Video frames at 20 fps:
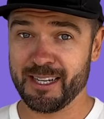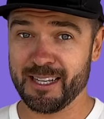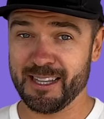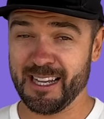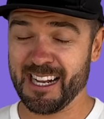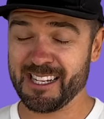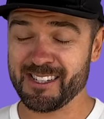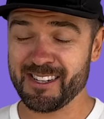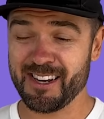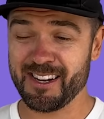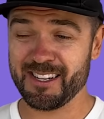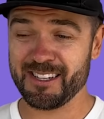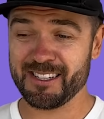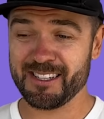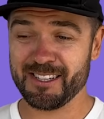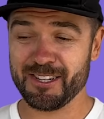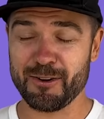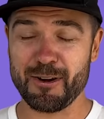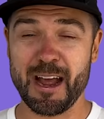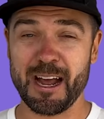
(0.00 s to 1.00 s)
That's not
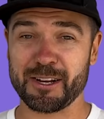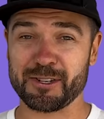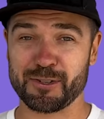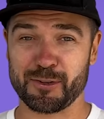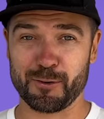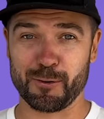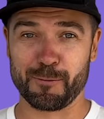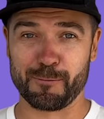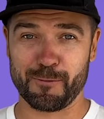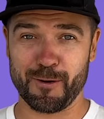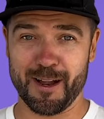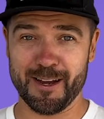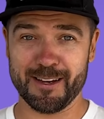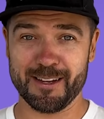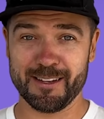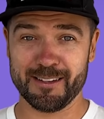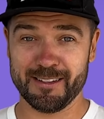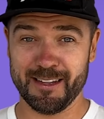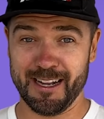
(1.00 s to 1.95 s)
your ex-girlfriend,